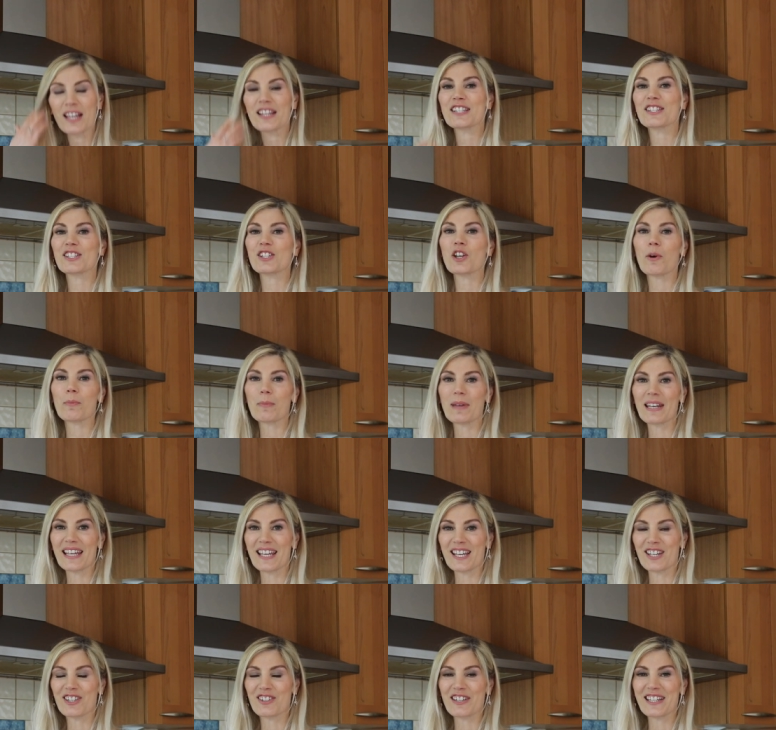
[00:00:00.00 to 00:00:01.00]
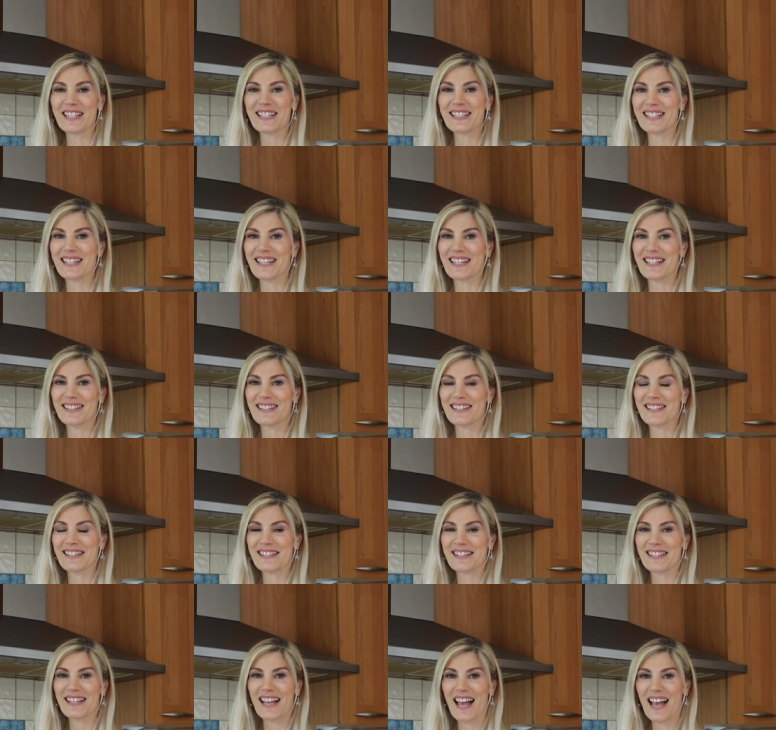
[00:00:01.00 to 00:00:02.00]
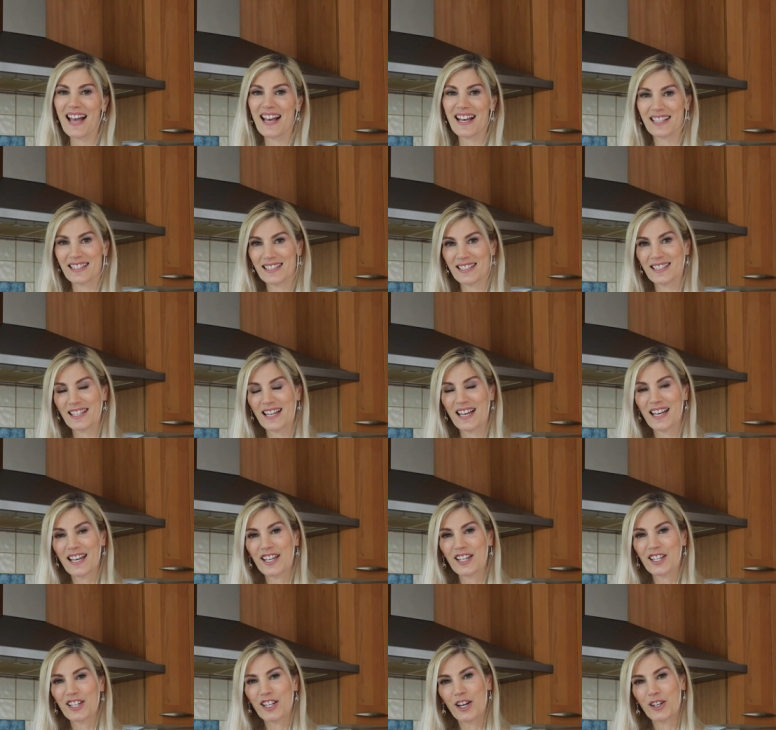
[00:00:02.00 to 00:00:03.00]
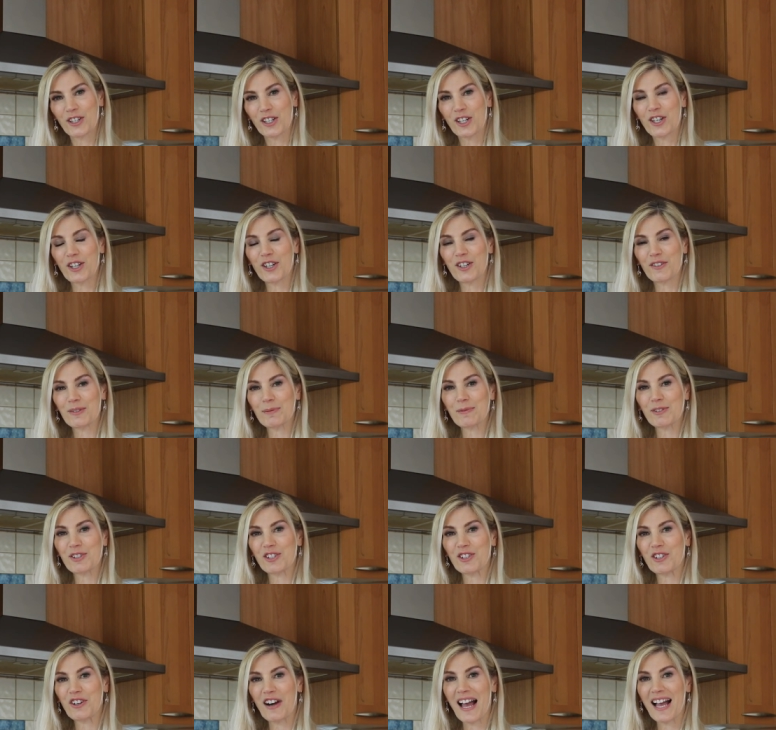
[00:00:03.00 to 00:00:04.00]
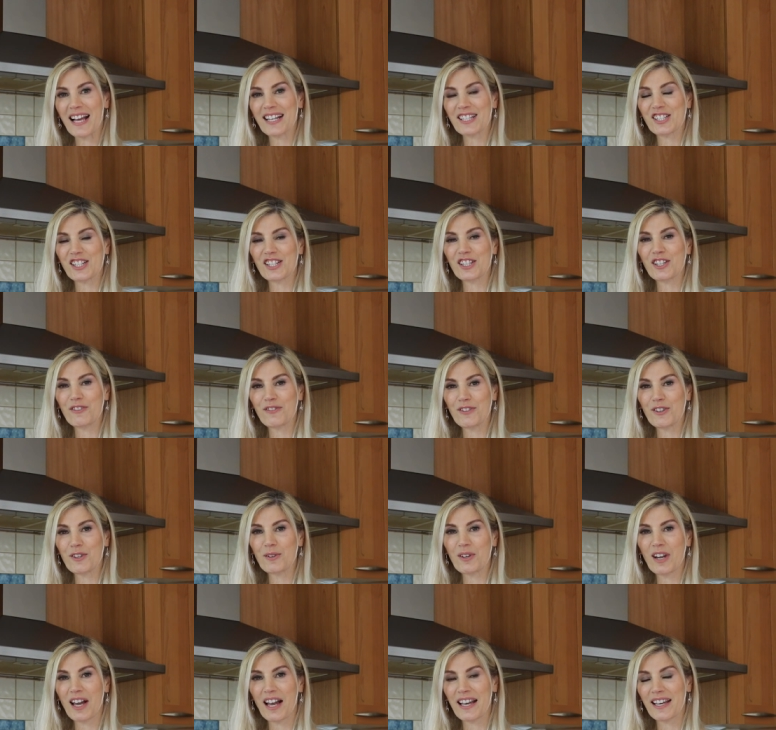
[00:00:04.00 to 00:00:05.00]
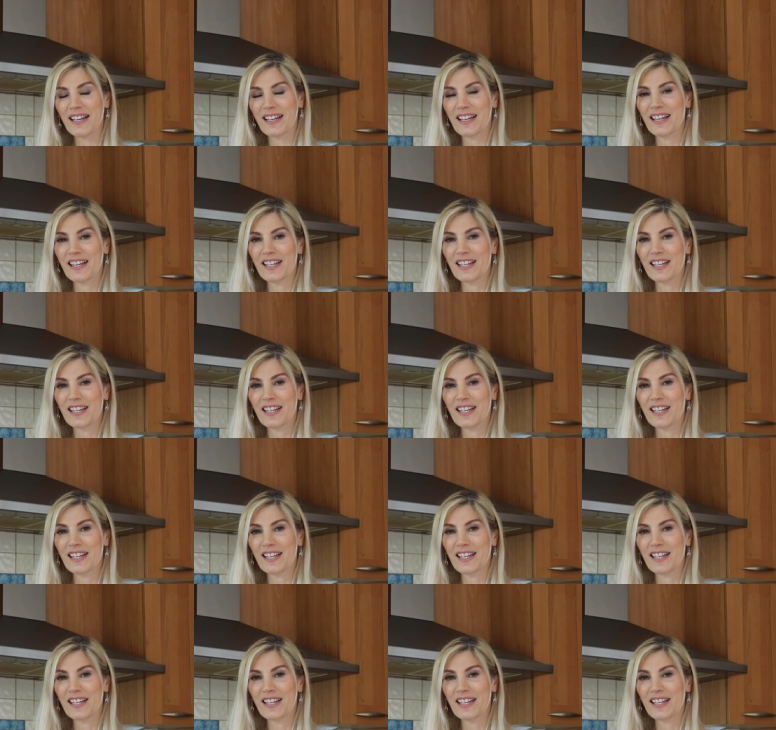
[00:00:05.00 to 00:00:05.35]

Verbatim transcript: there's not many ingredients and you know you cook from scratch and you feel like